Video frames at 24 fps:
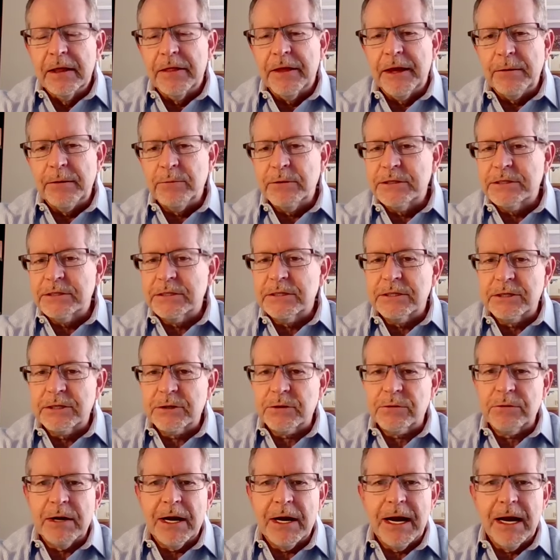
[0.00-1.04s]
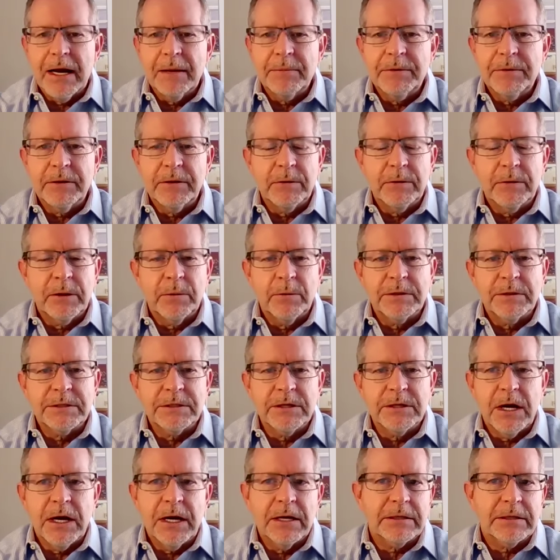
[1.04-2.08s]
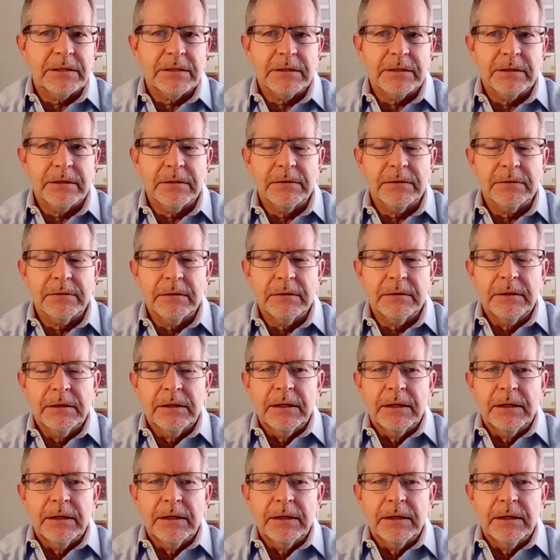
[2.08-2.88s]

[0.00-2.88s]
that was described, uh, that was not. Uh,